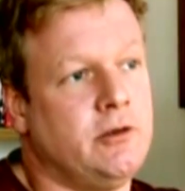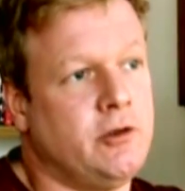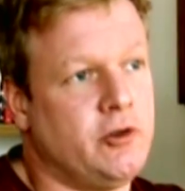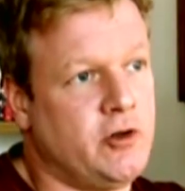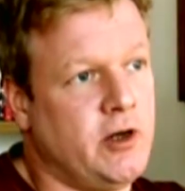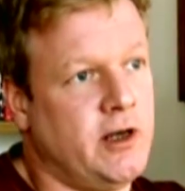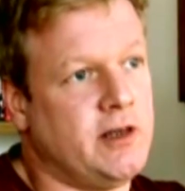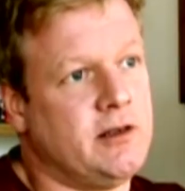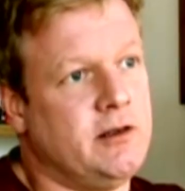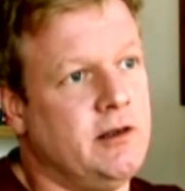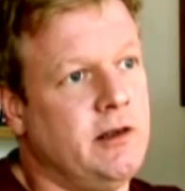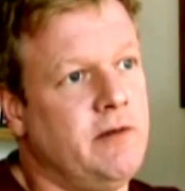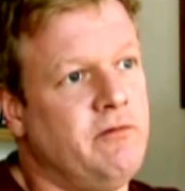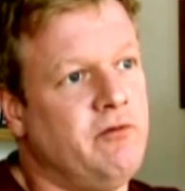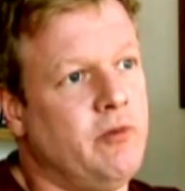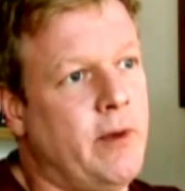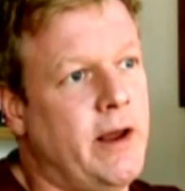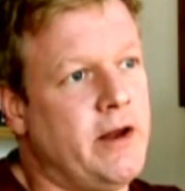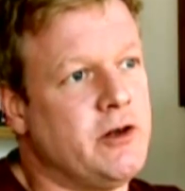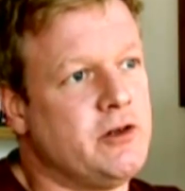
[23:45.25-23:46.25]
trust the
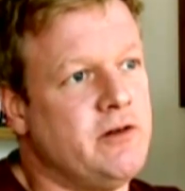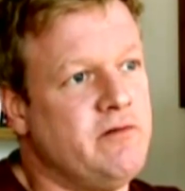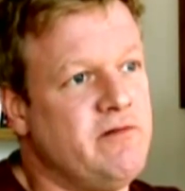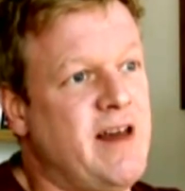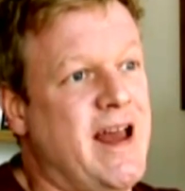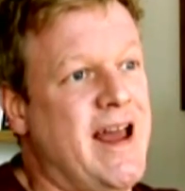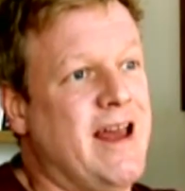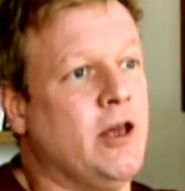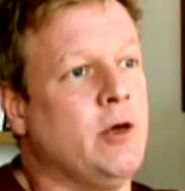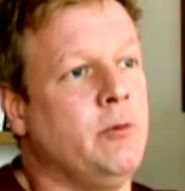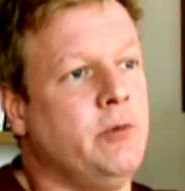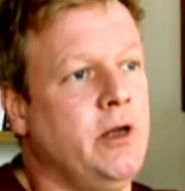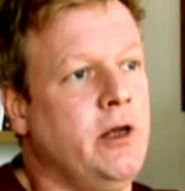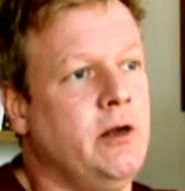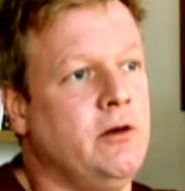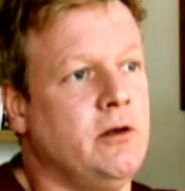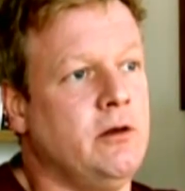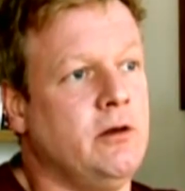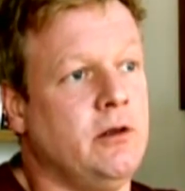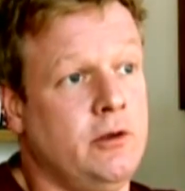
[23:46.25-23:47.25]
information of their
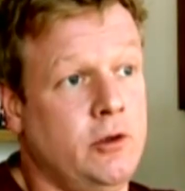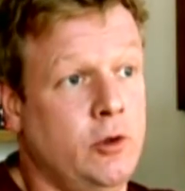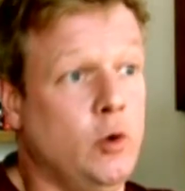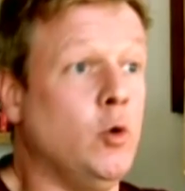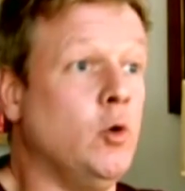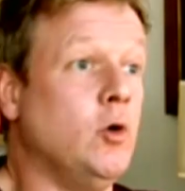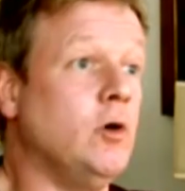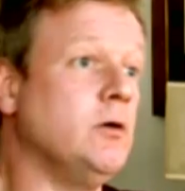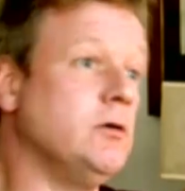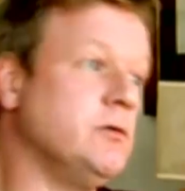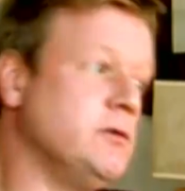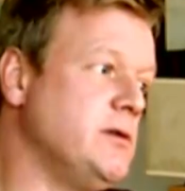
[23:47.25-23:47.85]
computer than your